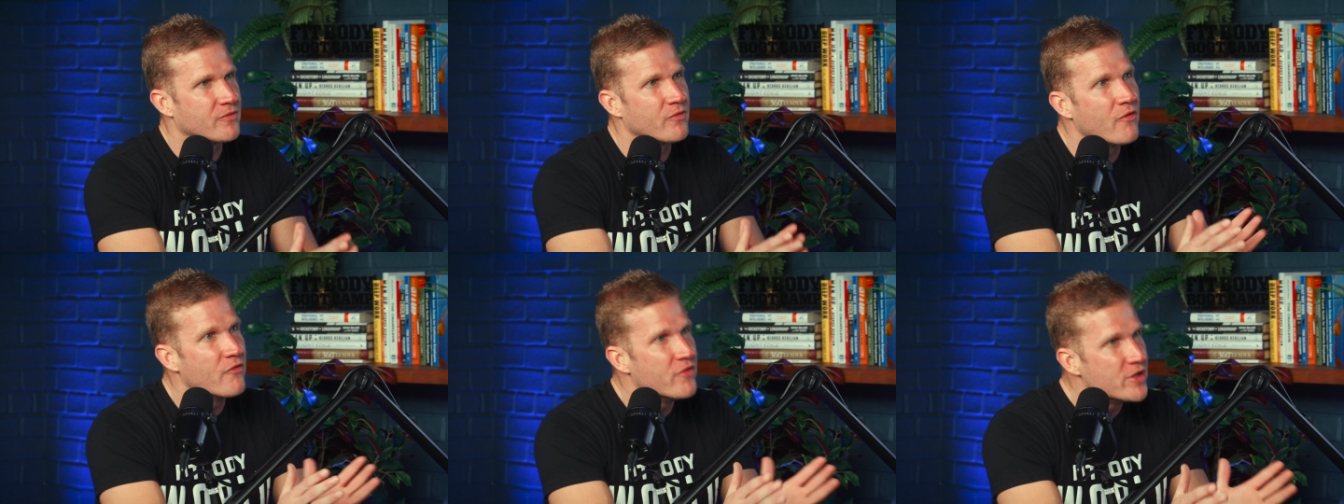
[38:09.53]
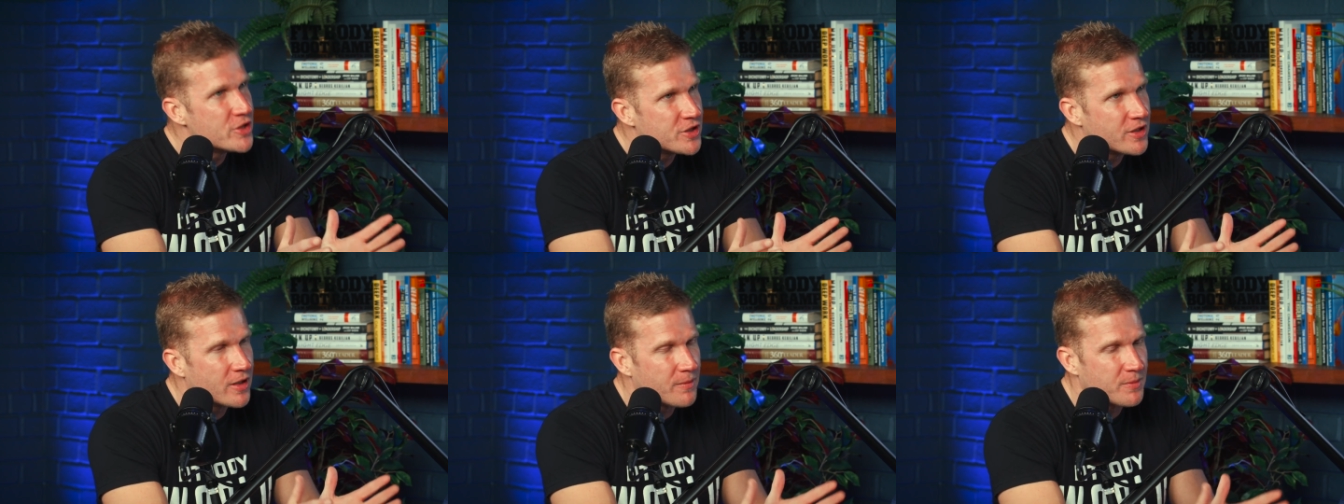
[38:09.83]
from a
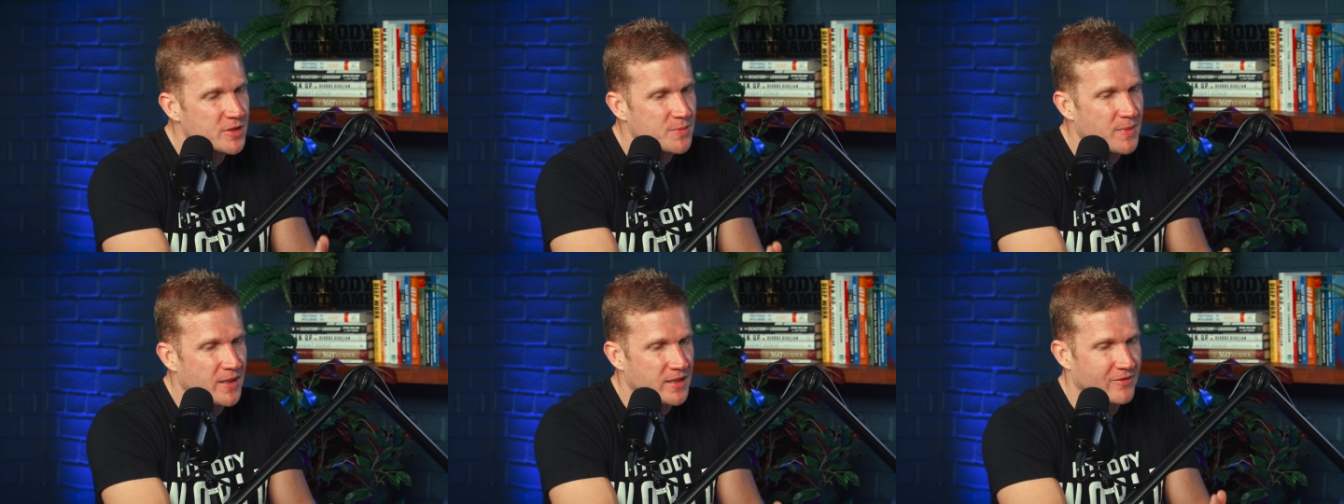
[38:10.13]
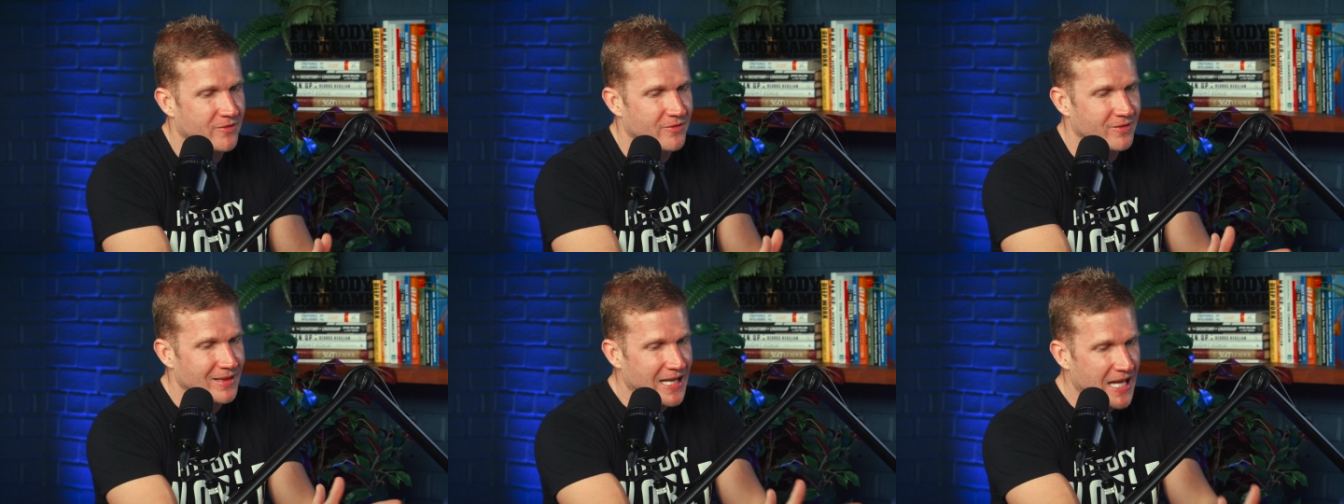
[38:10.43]
visionary
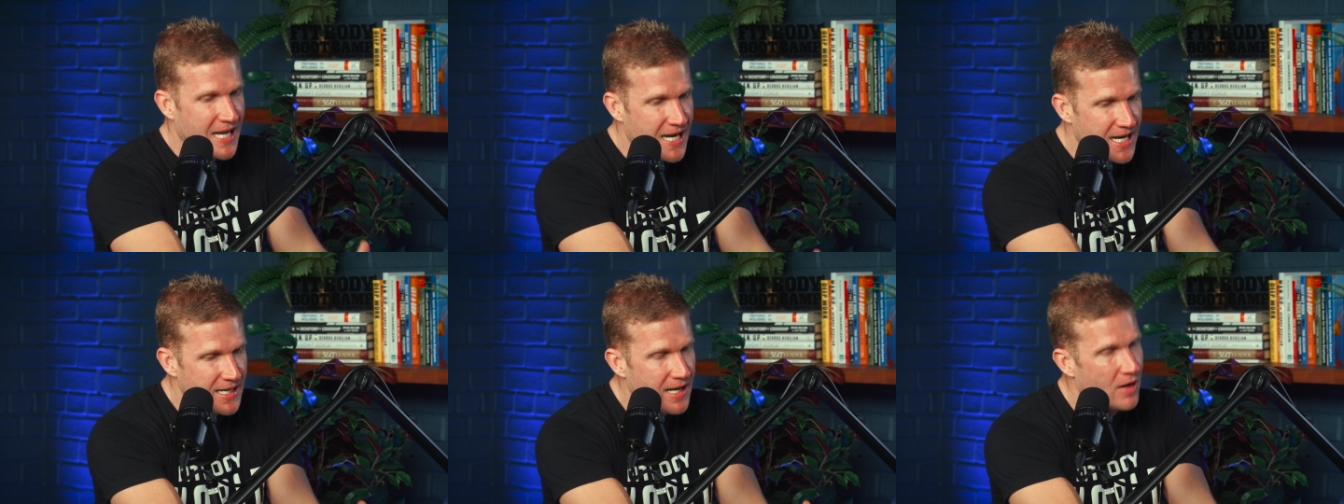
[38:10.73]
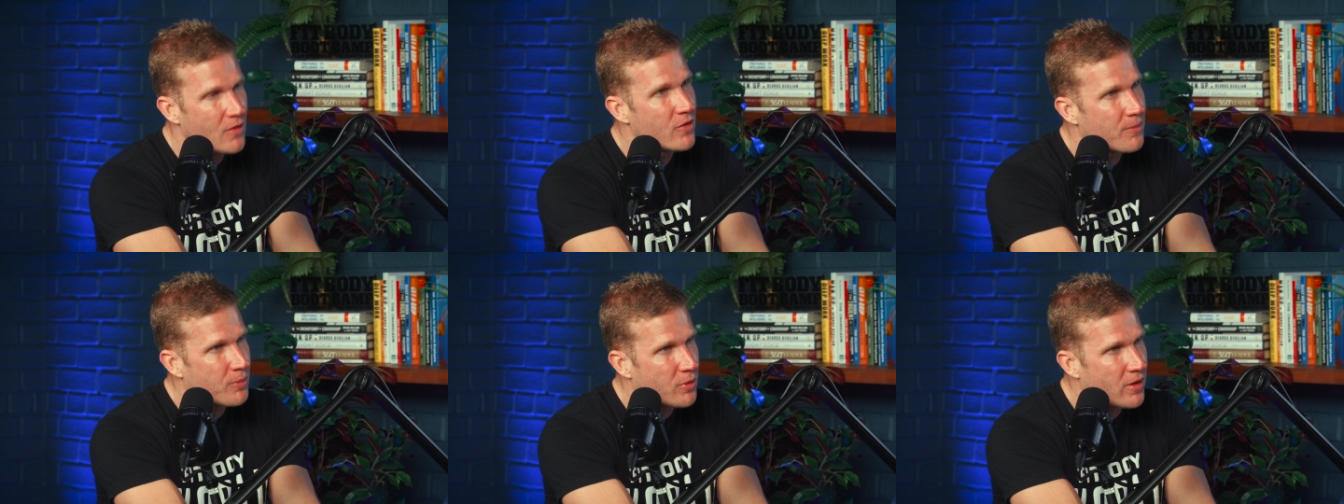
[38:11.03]
perspective, laying
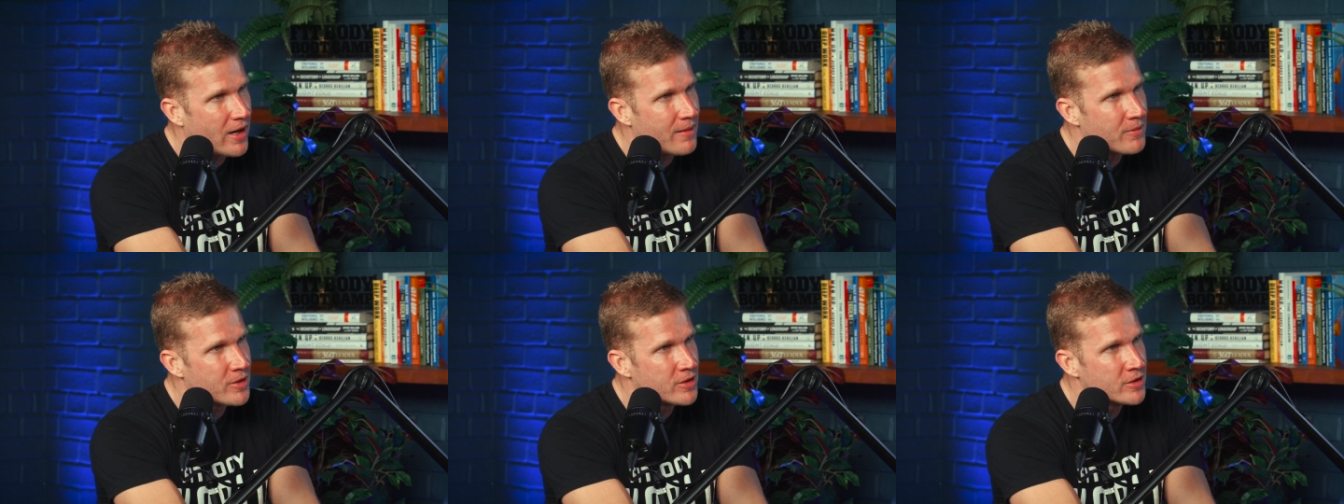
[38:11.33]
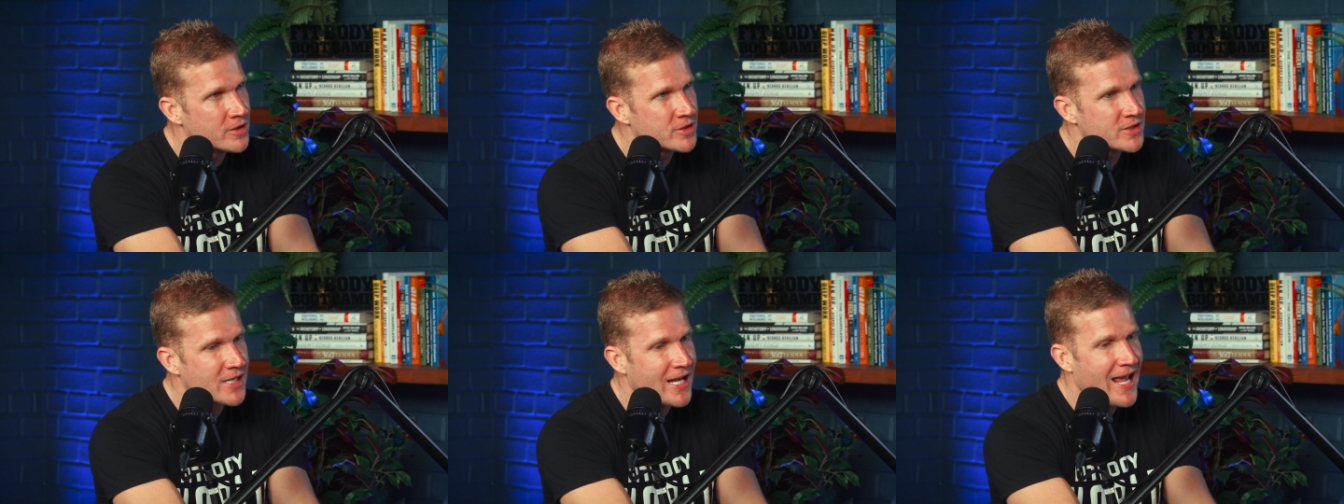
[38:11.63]
down the parameters.
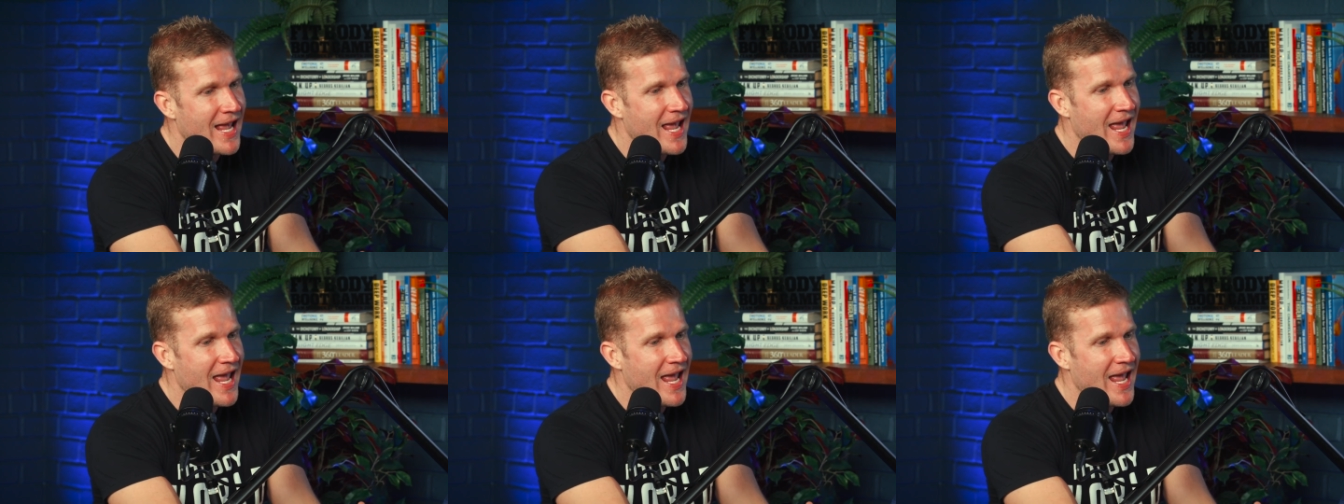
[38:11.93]
Yep.